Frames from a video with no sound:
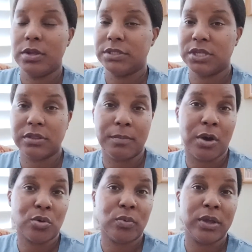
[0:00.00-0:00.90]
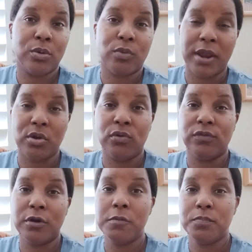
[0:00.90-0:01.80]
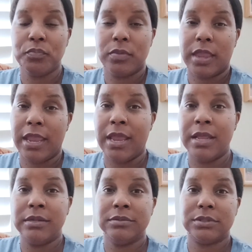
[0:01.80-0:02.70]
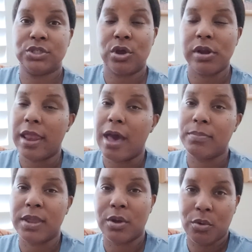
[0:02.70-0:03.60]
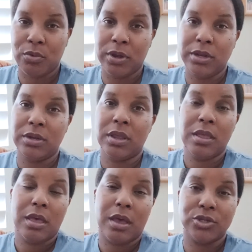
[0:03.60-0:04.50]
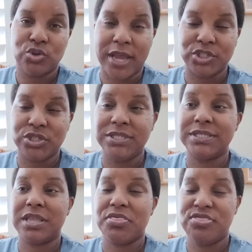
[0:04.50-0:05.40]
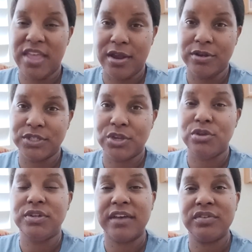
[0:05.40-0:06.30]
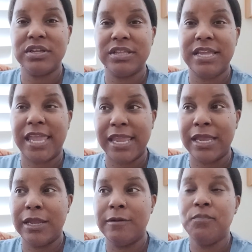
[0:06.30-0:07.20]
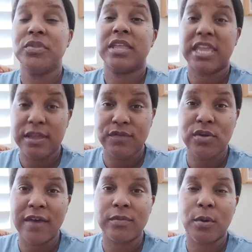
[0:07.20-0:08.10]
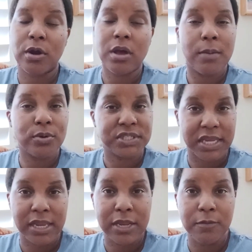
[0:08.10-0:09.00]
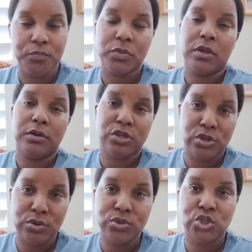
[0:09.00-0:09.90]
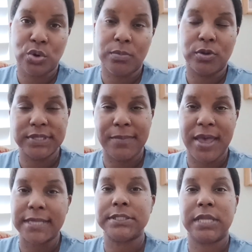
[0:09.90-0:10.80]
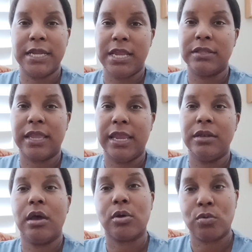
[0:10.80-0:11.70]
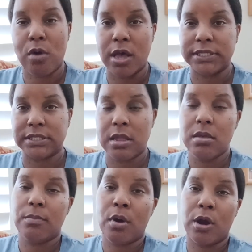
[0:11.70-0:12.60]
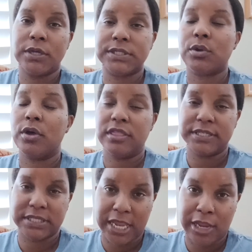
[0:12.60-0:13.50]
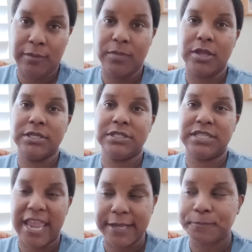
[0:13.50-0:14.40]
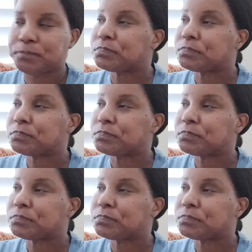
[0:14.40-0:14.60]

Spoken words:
Took the monorail right over and started hopping on attractions there. So you definitely can, if you have a park hopper ticket, use your multi-pass Lightning Lane across parks on the same day.